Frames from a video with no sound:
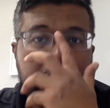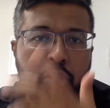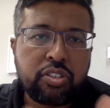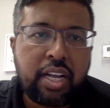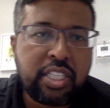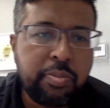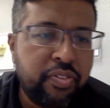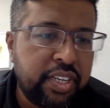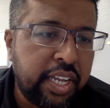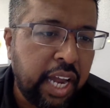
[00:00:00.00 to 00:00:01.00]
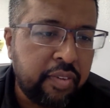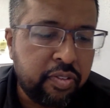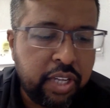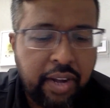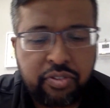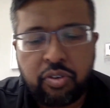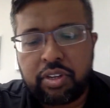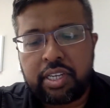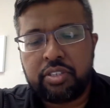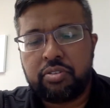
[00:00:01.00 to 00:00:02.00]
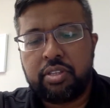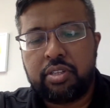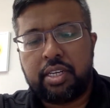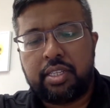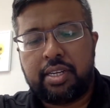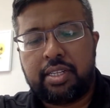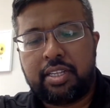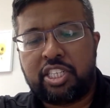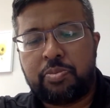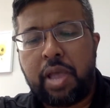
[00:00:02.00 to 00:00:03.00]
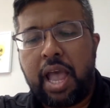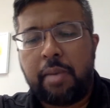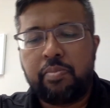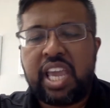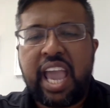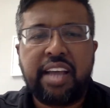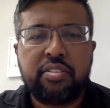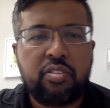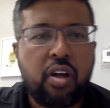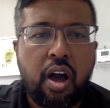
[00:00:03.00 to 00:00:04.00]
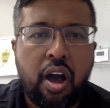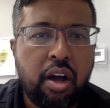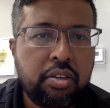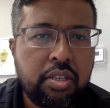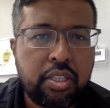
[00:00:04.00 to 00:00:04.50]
you also have to be very careful. You have to look into the spam can law.